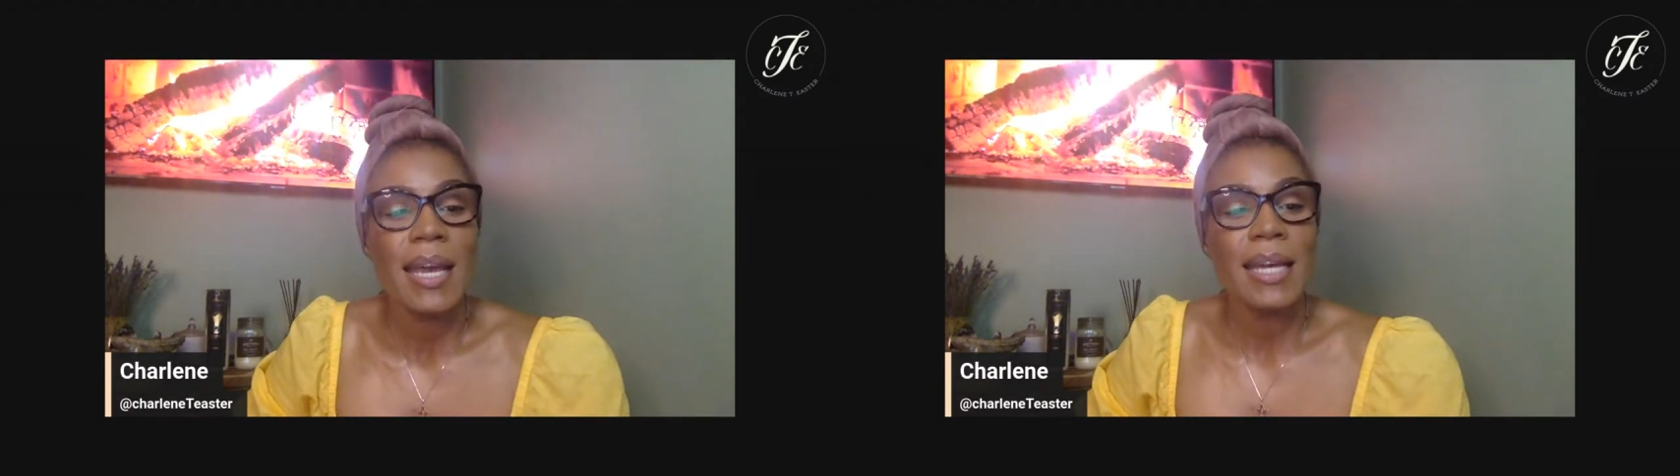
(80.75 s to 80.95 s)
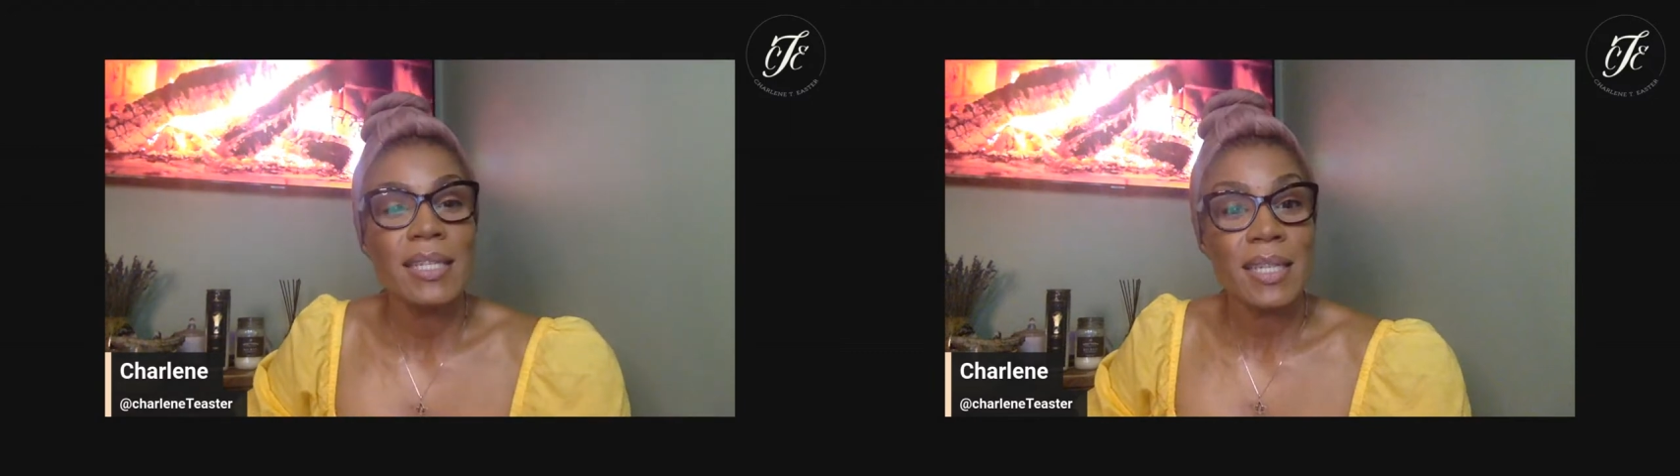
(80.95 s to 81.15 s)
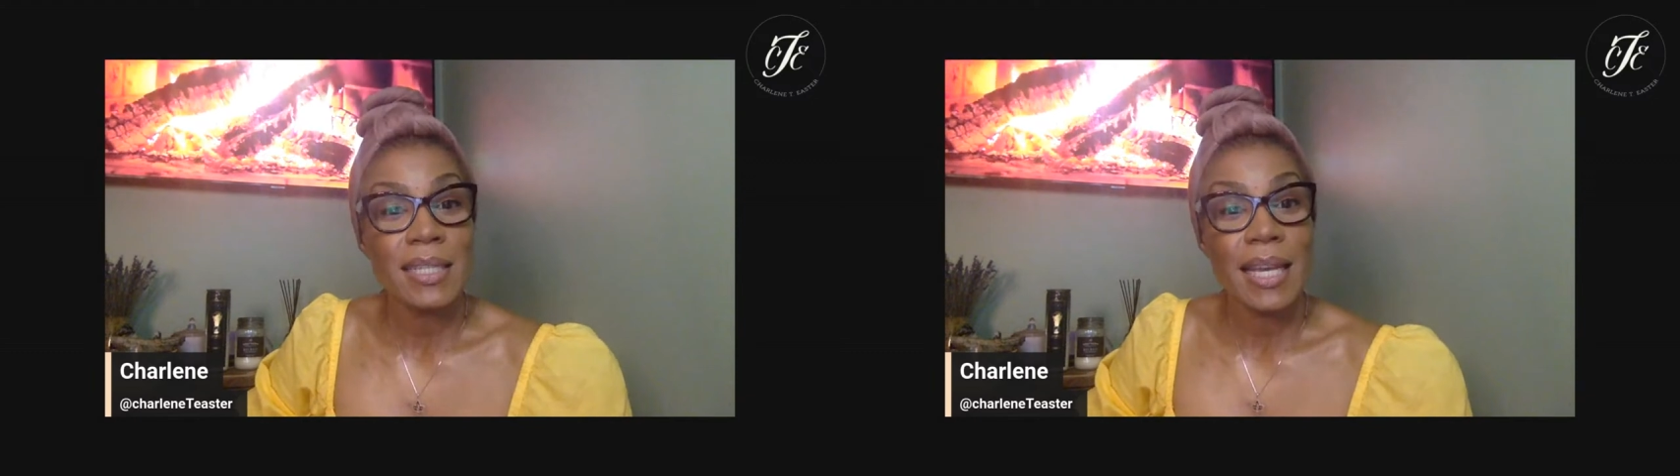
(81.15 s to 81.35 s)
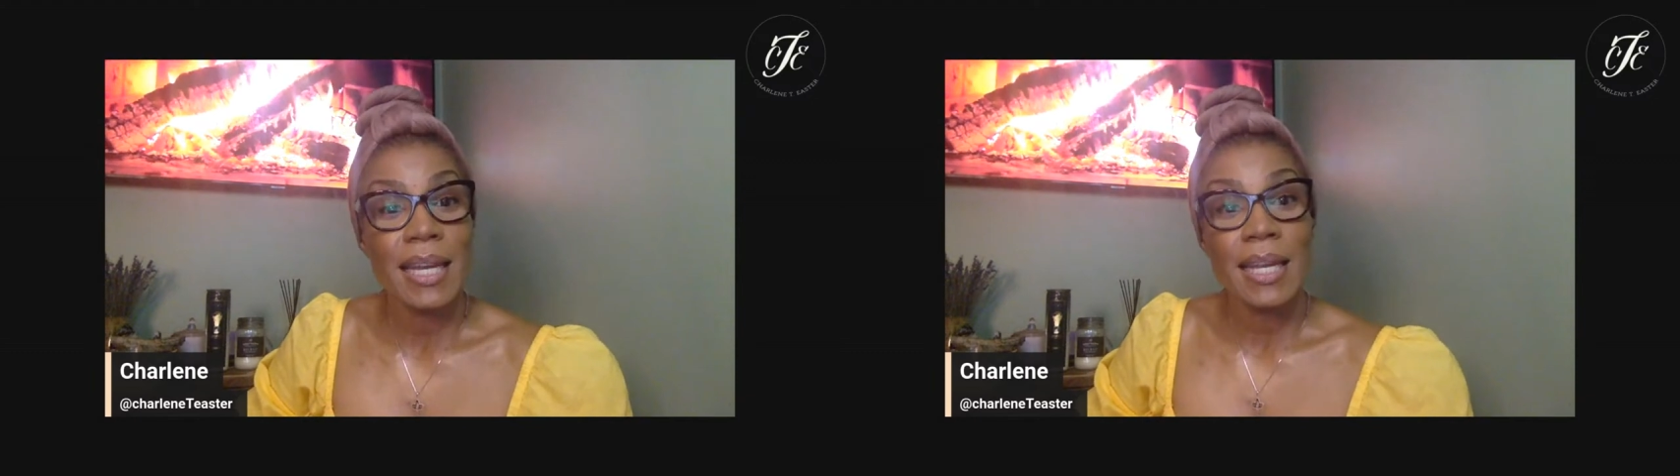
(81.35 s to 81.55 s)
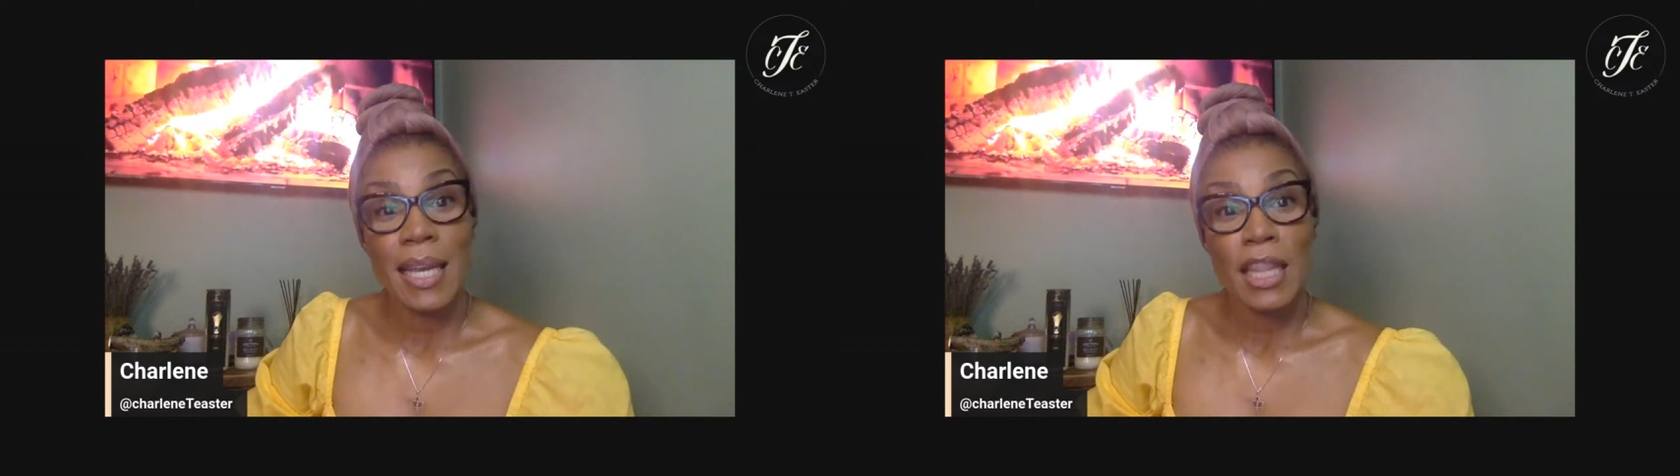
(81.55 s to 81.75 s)
and just
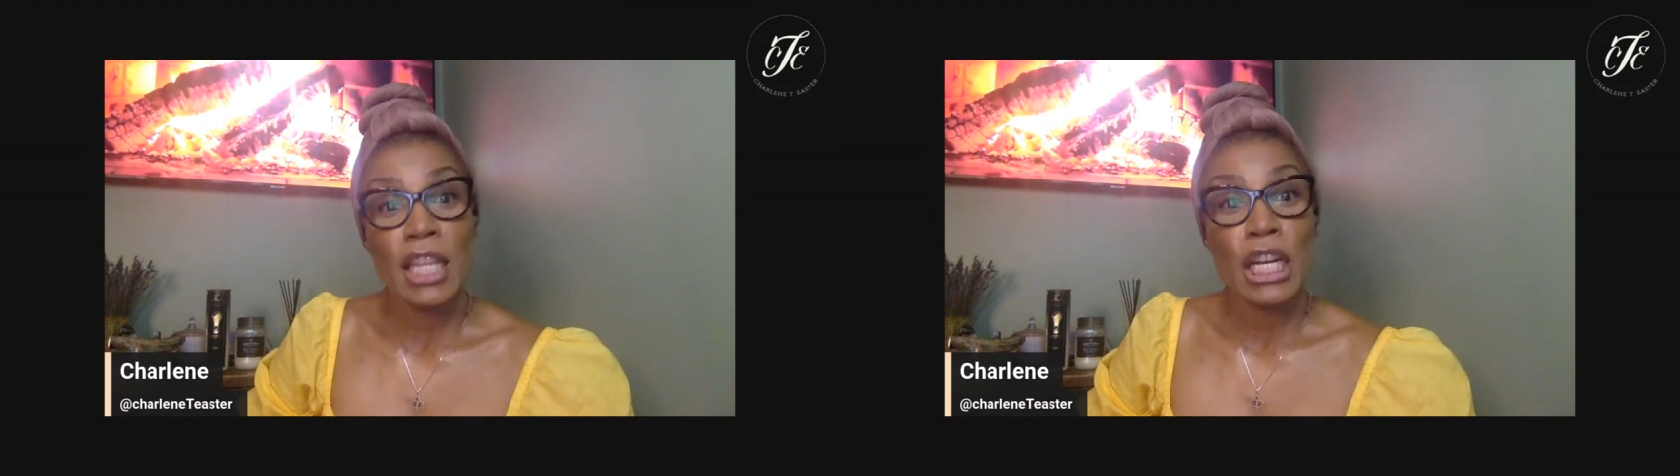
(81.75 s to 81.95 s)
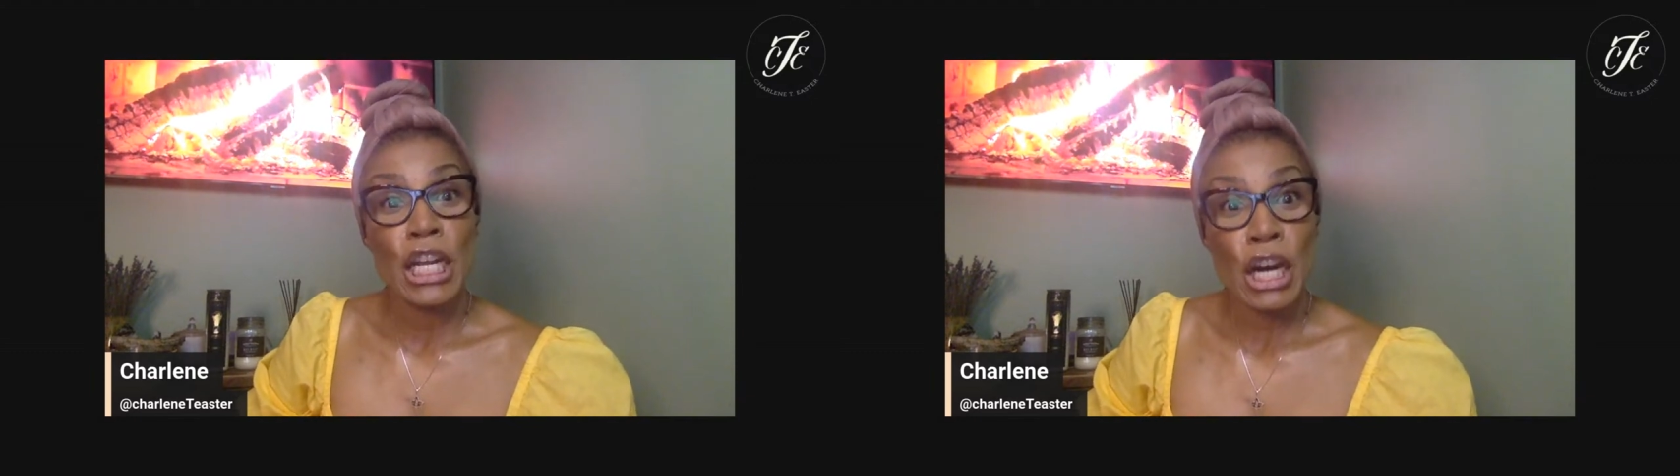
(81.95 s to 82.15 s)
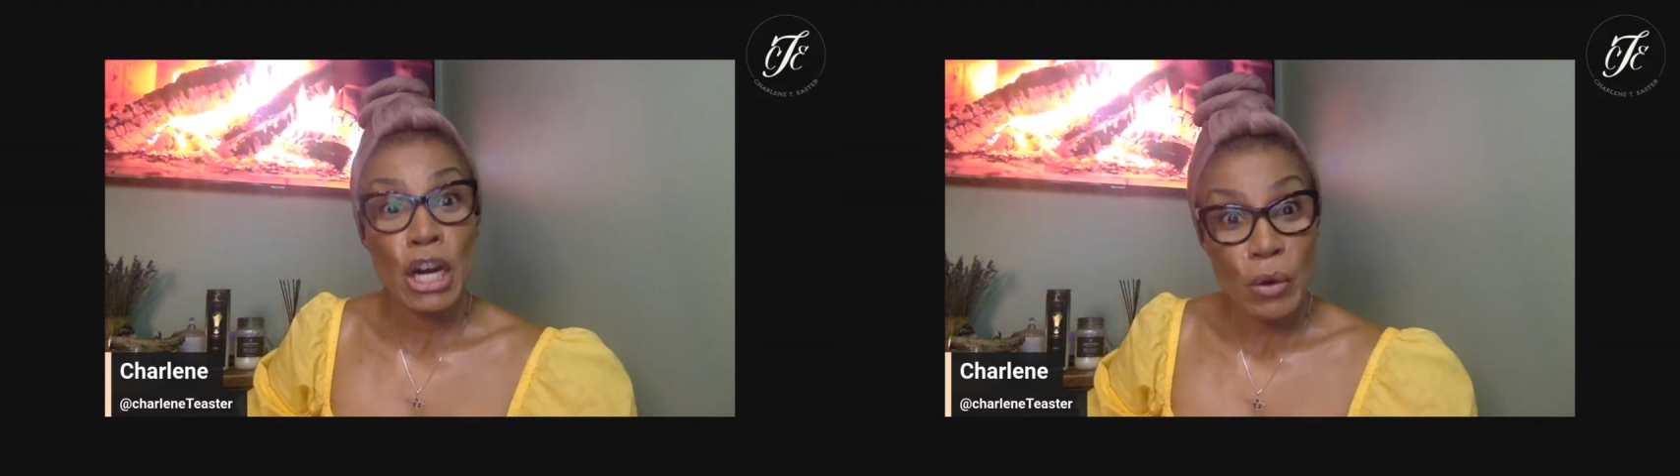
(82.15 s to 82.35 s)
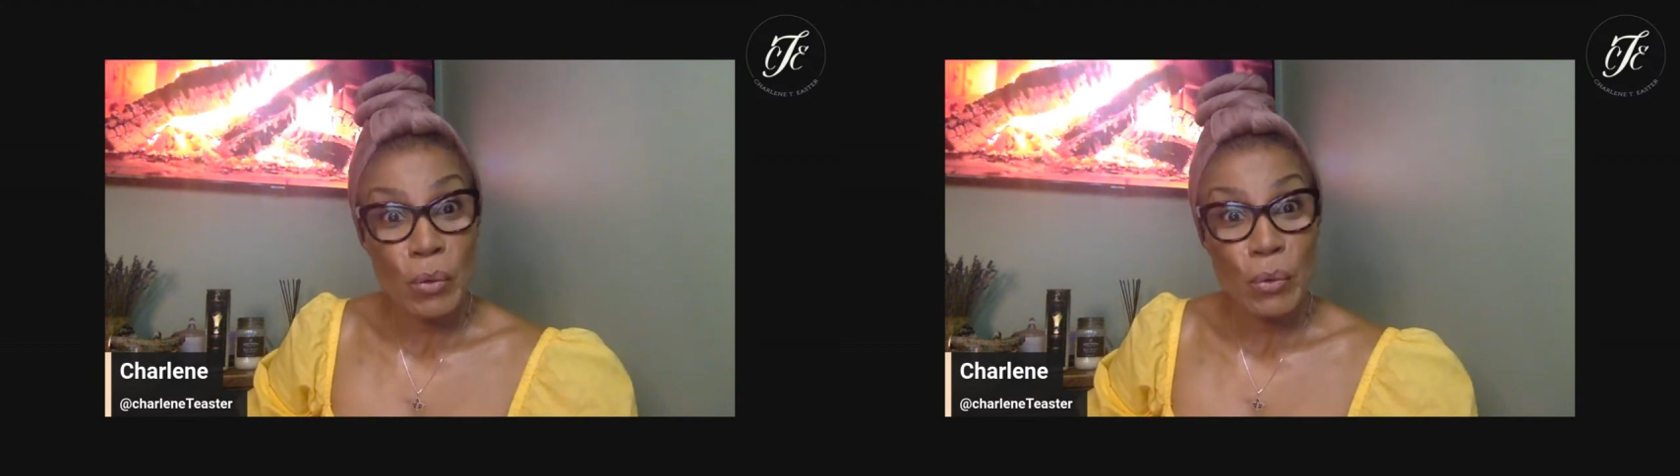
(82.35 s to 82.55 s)
getting in the know.